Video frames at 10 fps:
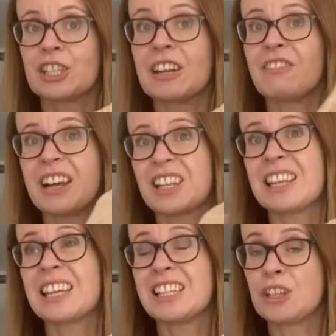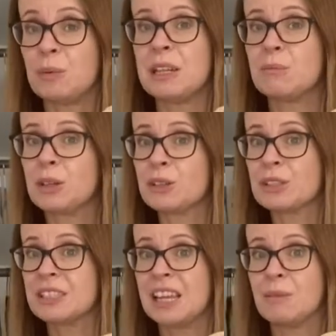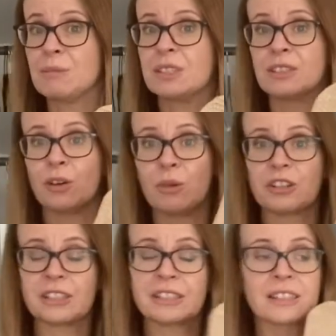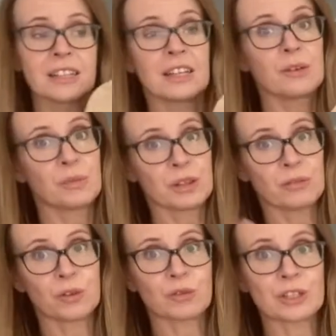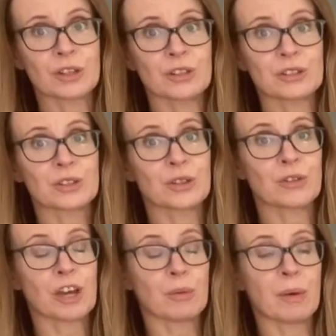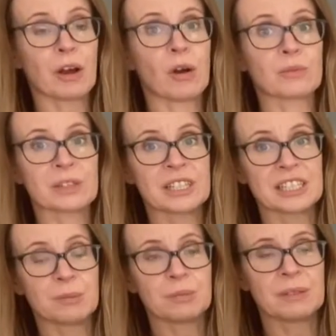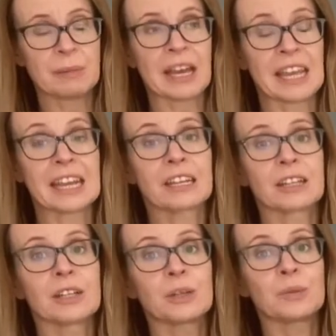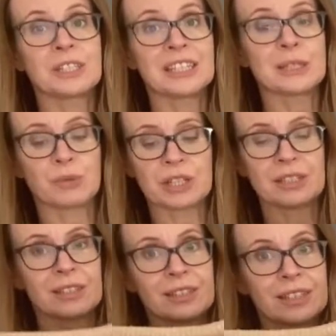And in fact, I think it's coming in because the DMs, Doc Martens, with the floral designs and stuff are coming back on with Dixie, back in with Dixie prints.